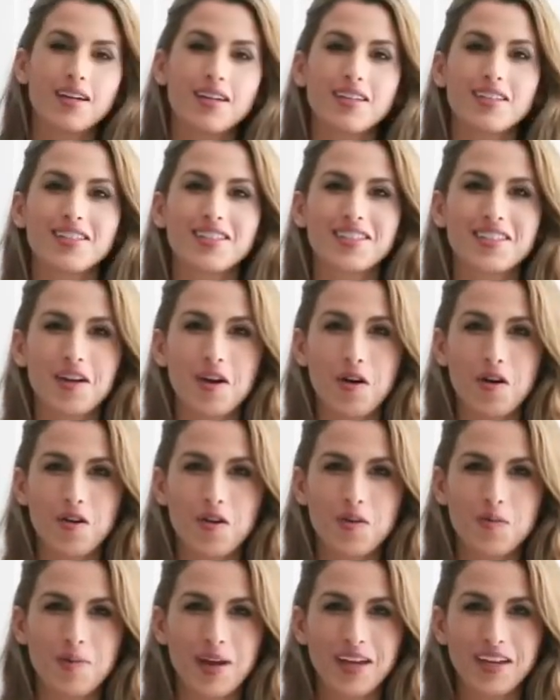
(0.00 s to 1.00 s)

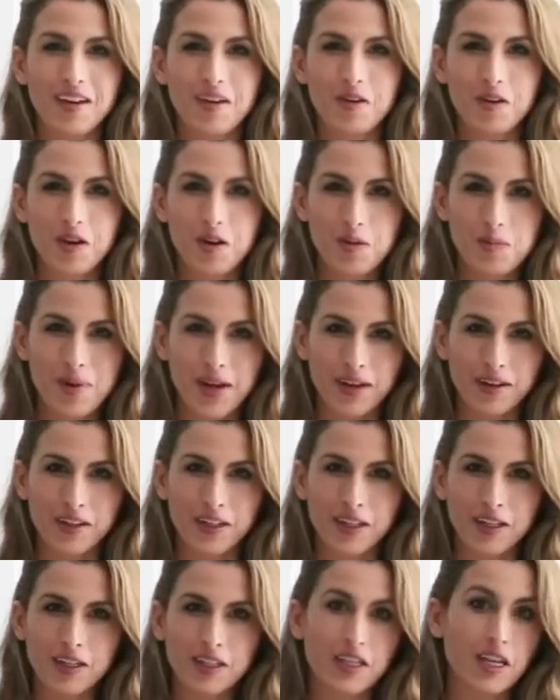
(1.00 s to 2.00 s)
So my cacao
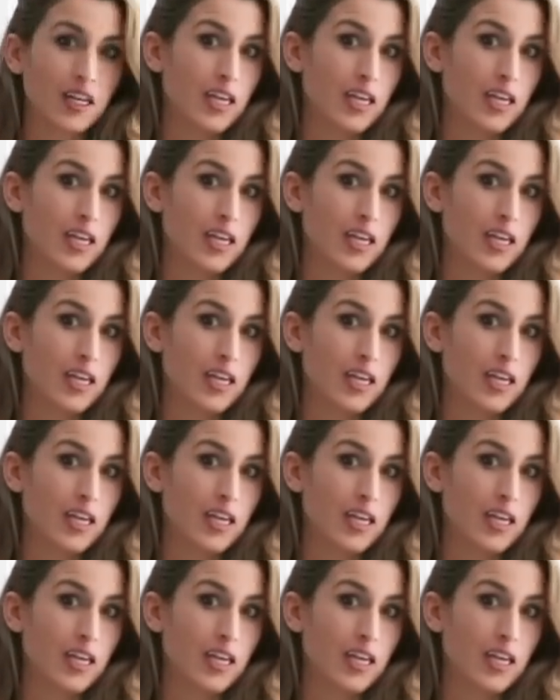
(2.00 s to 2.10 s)
butter,